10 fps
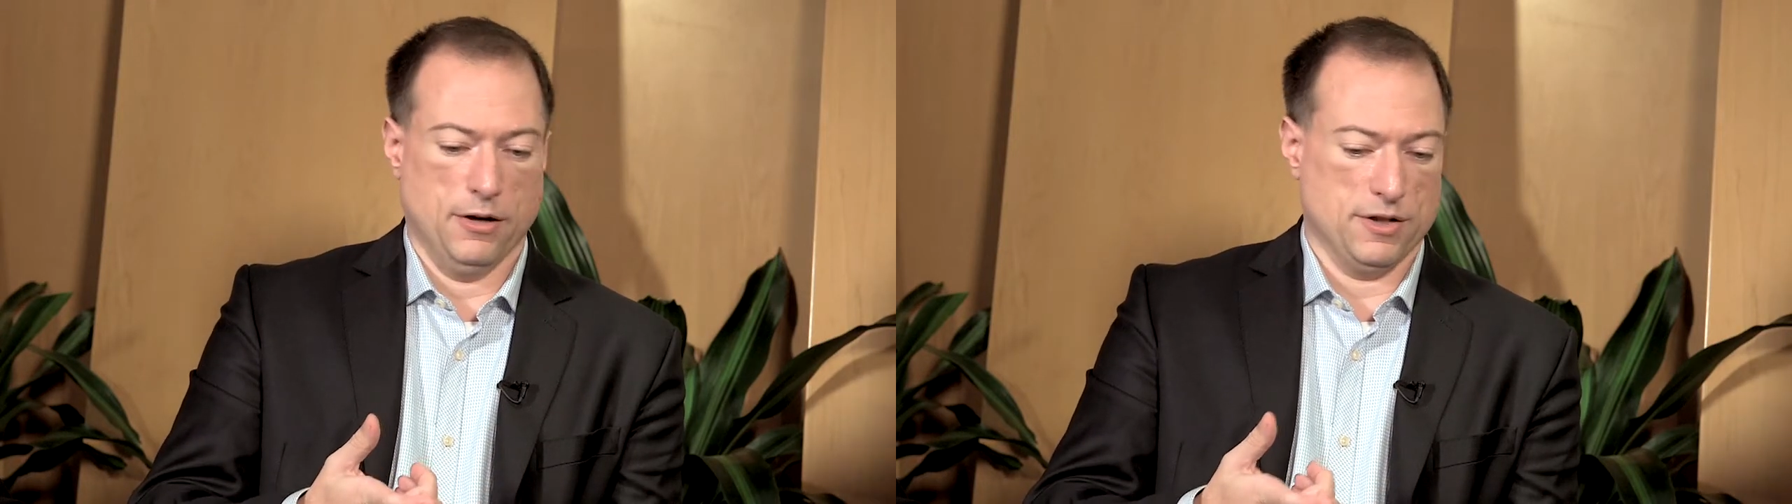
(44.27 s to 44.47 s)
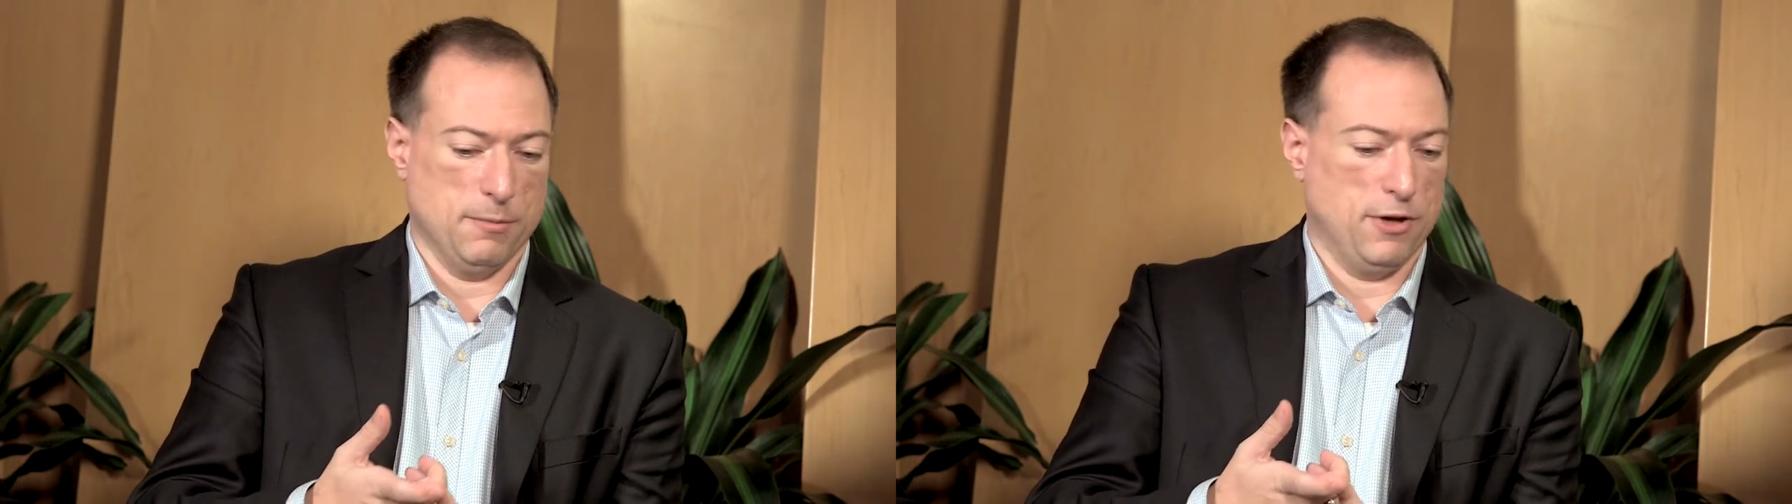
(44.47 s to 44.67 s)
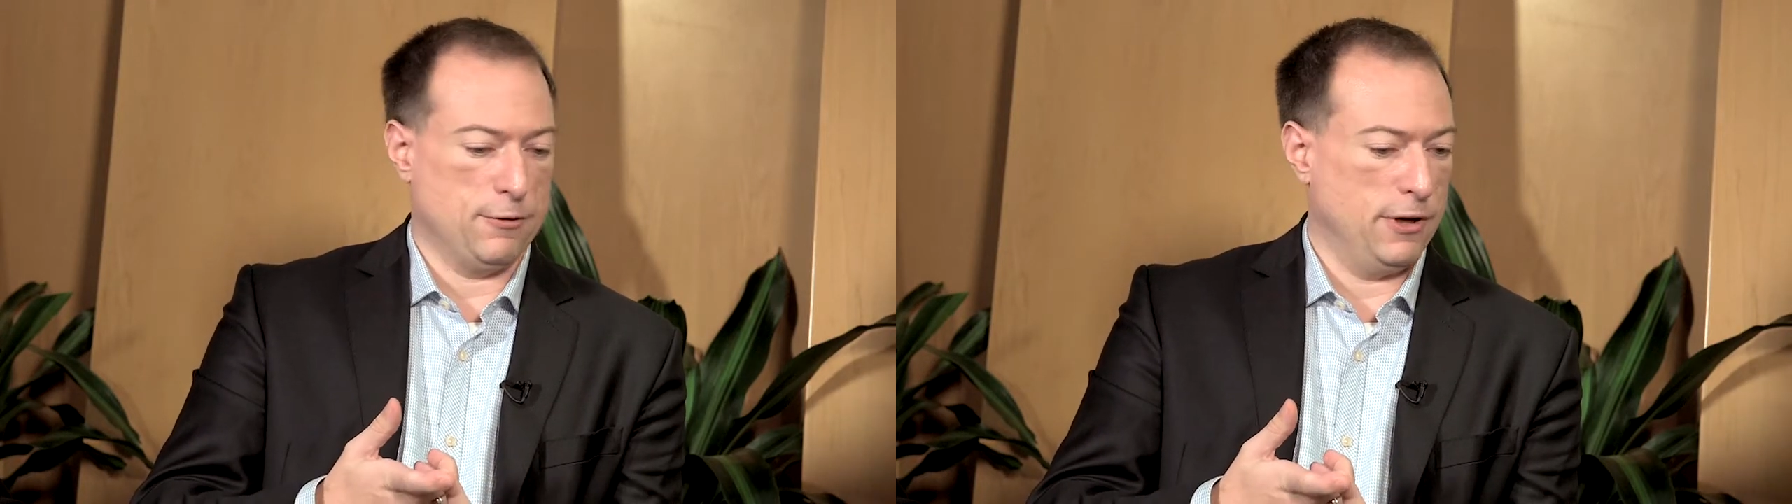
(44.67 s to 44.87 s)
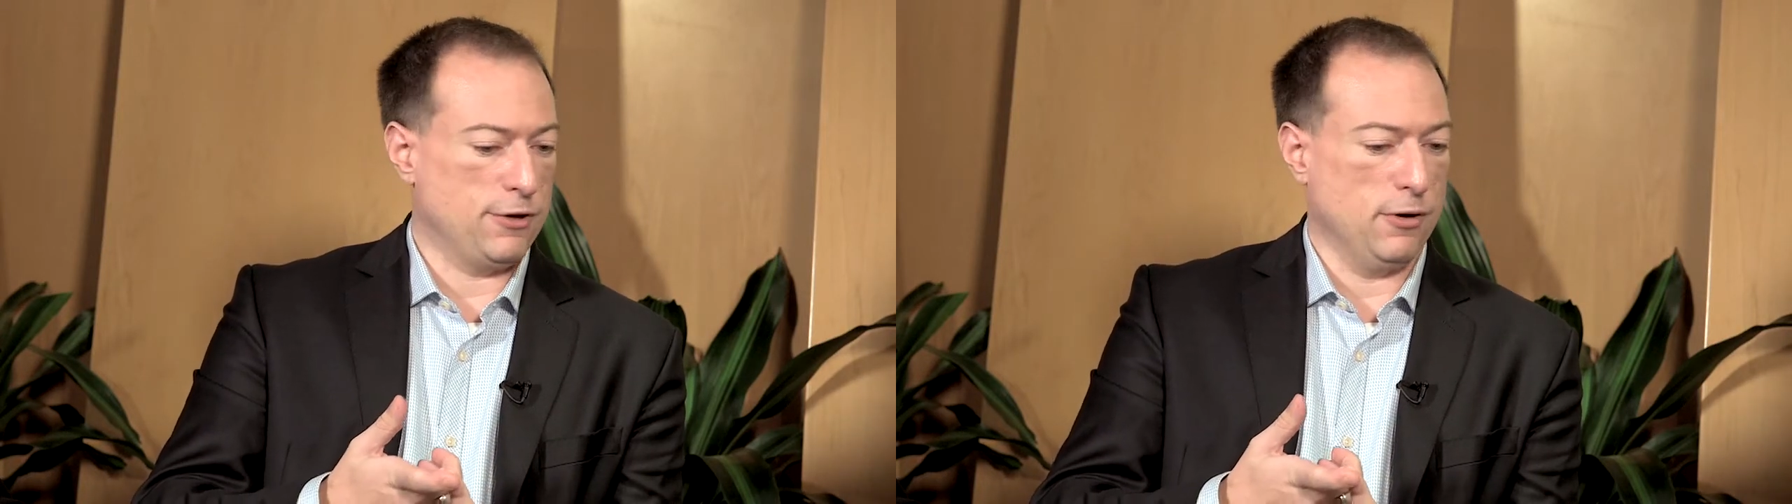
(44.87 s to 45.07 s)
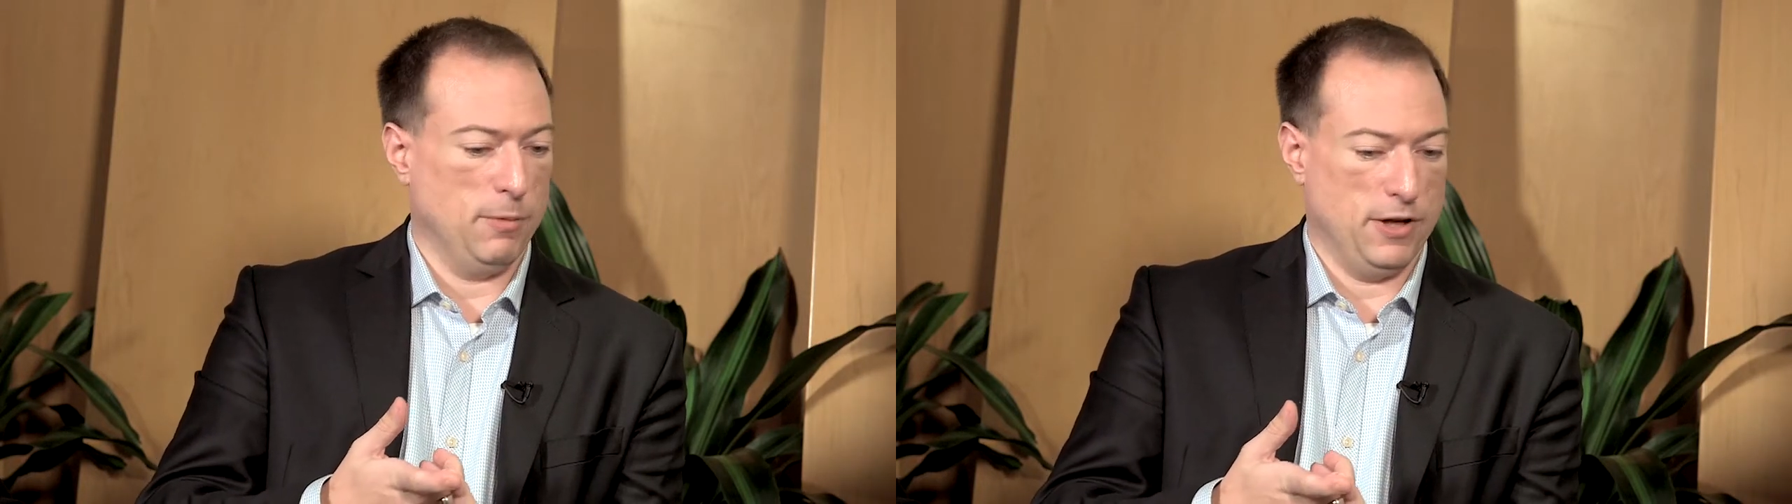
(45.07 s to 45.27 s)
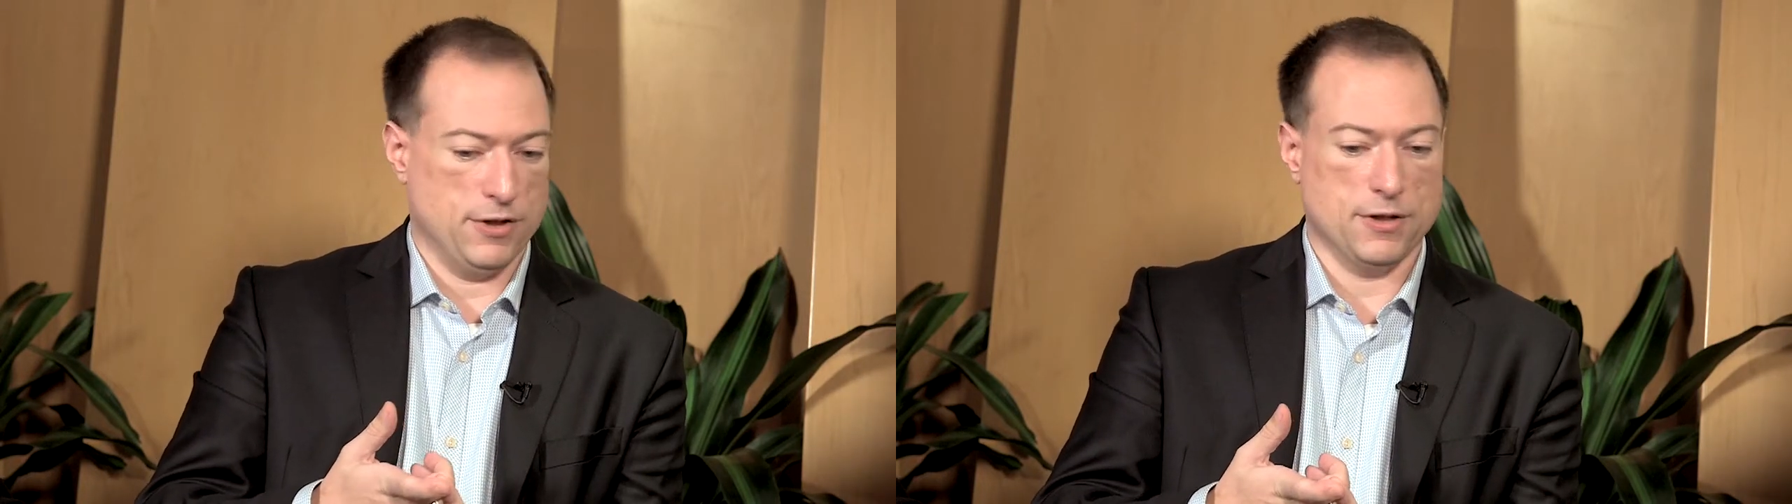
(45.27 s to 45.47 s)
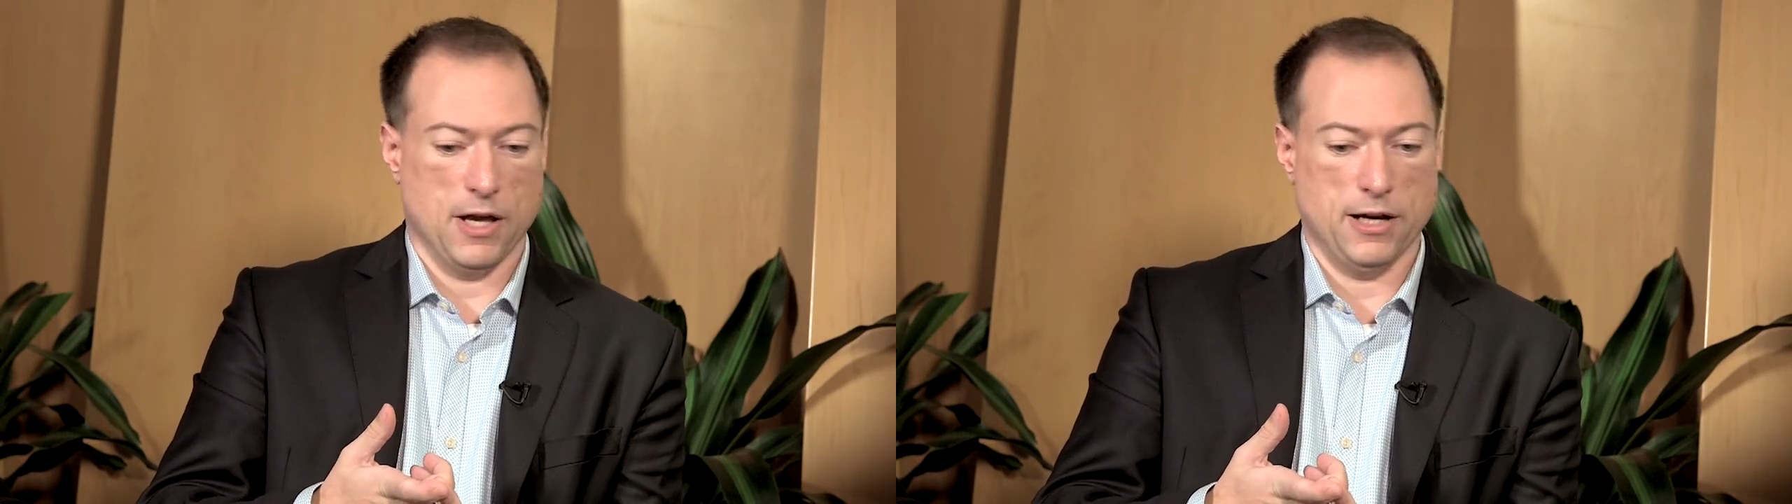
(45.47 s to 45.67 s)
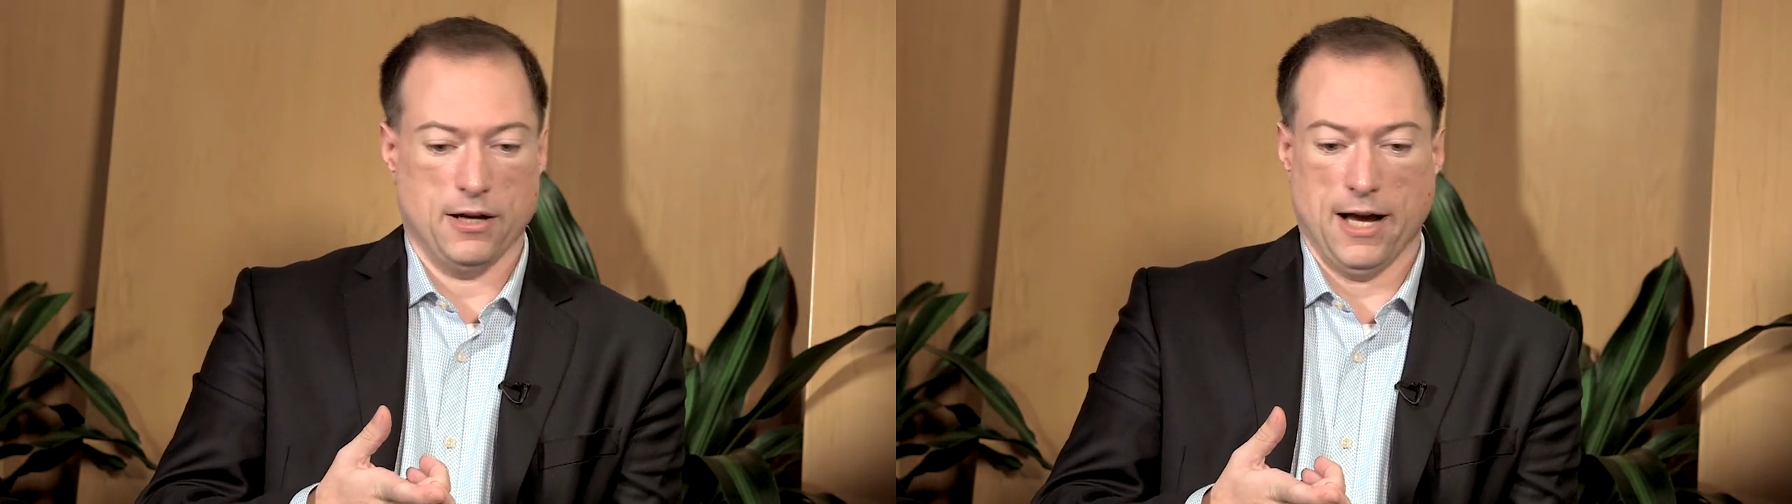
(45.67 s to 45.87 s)
some of the traditional places
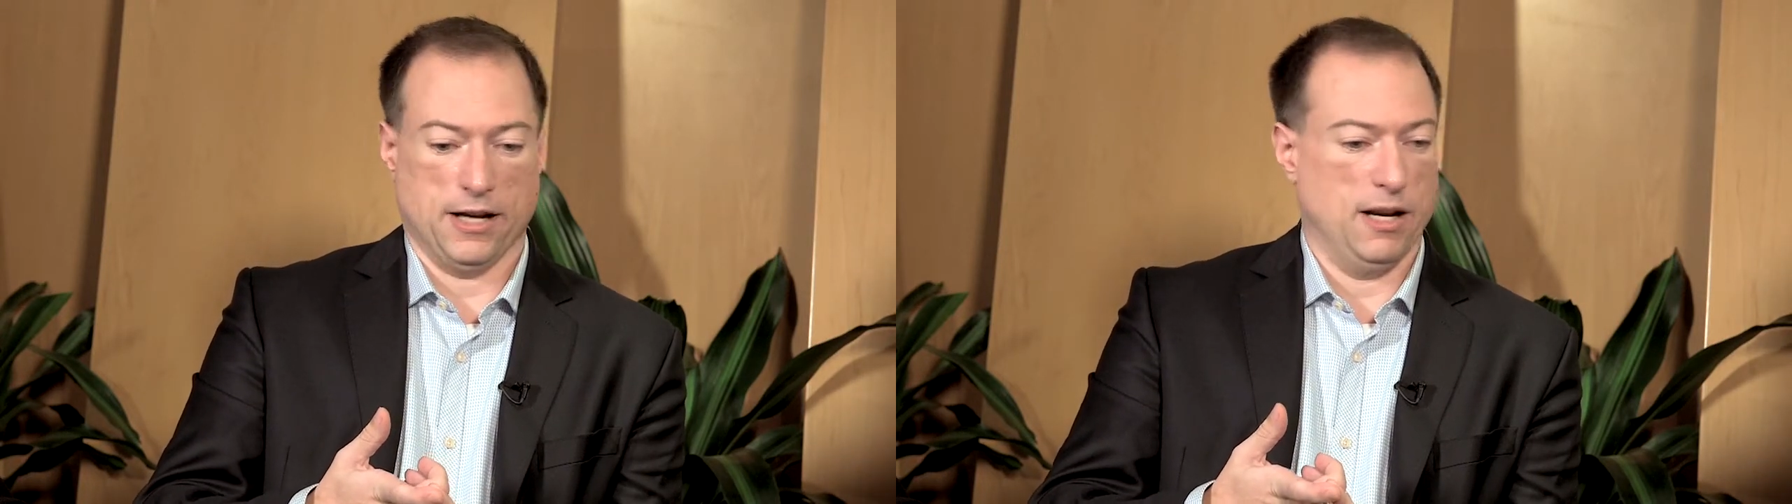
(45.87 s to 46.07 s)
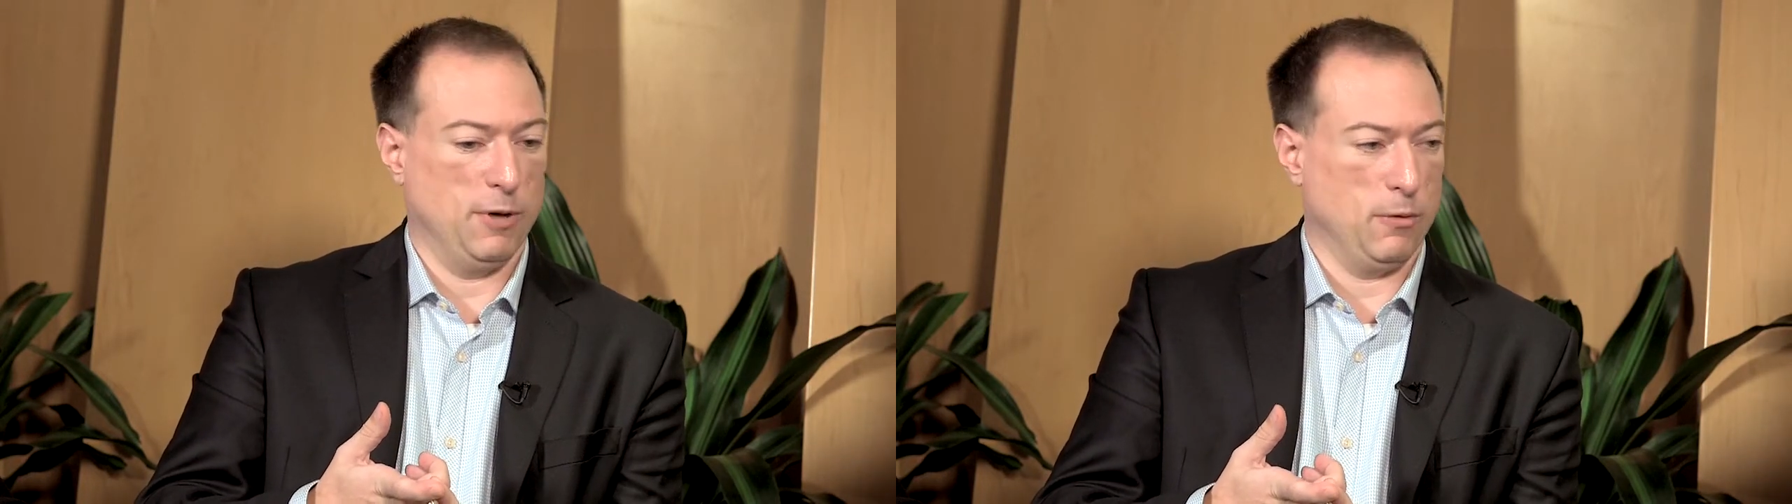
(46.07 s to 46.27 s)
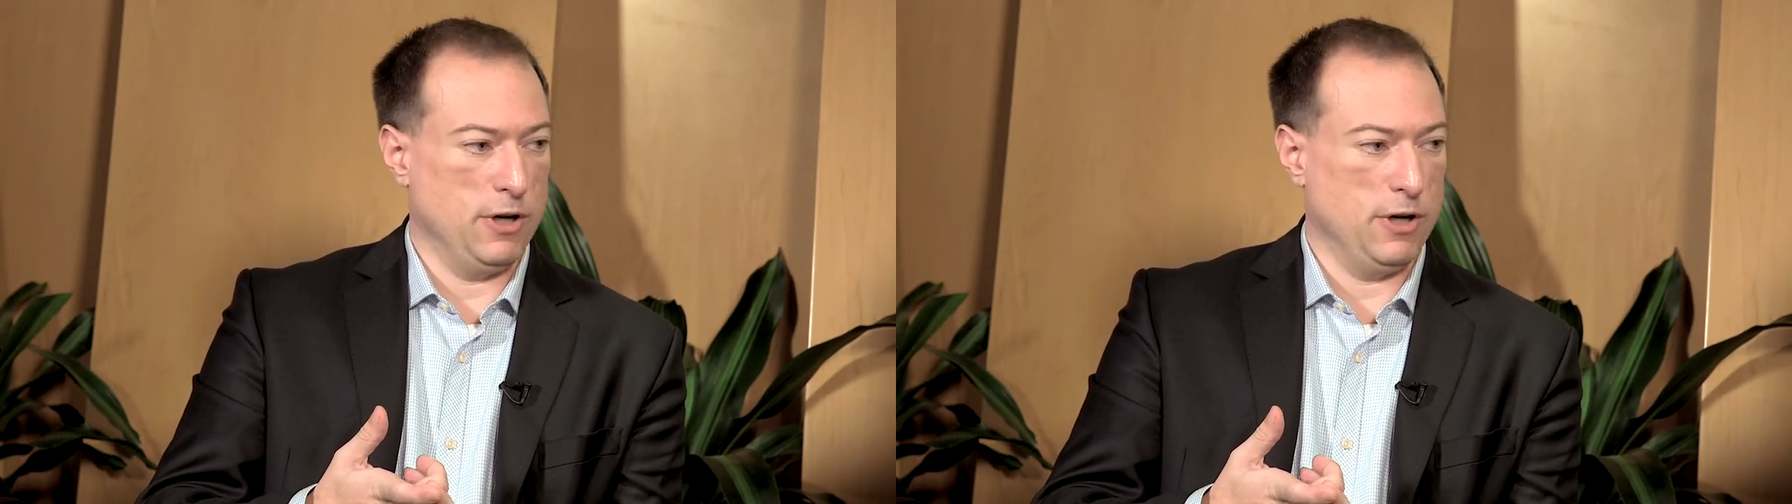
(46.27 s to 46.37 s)
like academic